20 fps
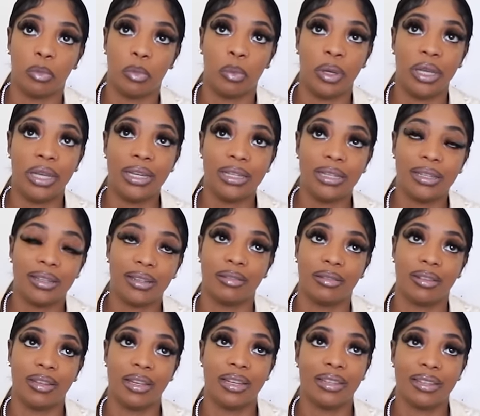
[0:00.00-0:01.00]
weeks
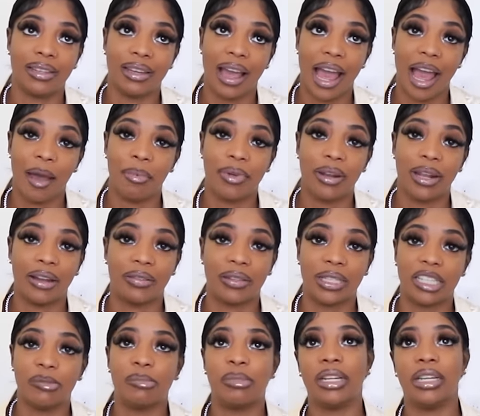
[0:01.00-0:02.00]
since it happened. I've
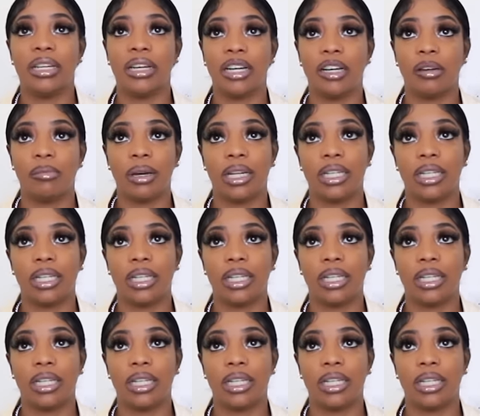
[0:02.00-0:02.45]
just been numb.